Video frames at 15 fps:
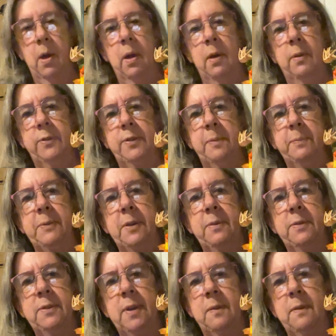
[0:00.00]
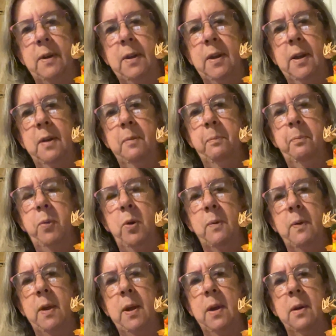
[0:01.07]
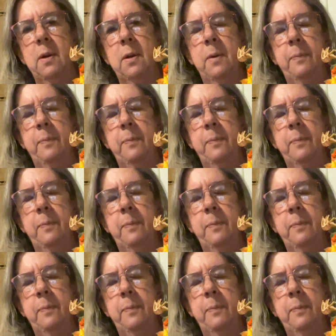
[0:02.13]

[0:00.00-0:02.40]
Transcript: Something put right here.